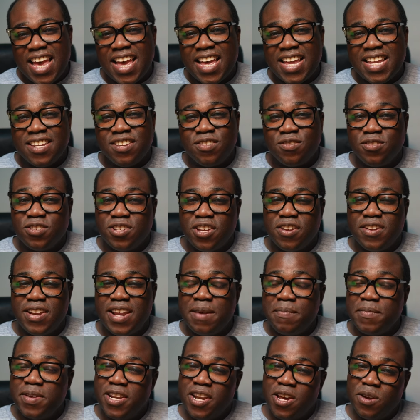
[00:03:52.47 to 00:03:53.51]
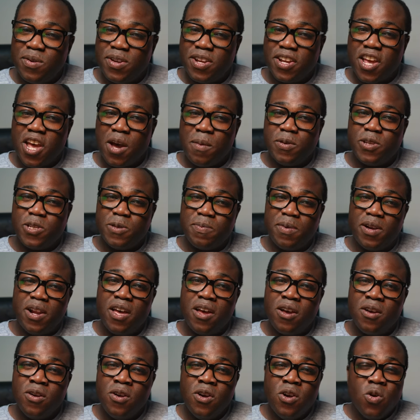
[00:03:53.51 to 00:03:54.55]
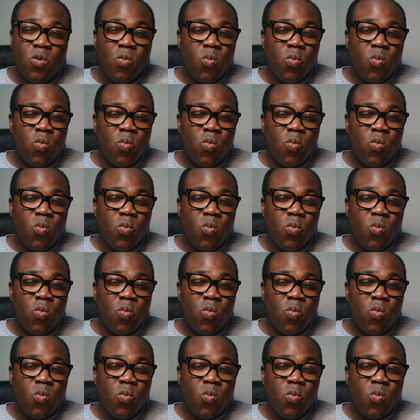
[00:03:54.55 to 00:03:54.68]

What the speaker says: And also let me know in the comments below,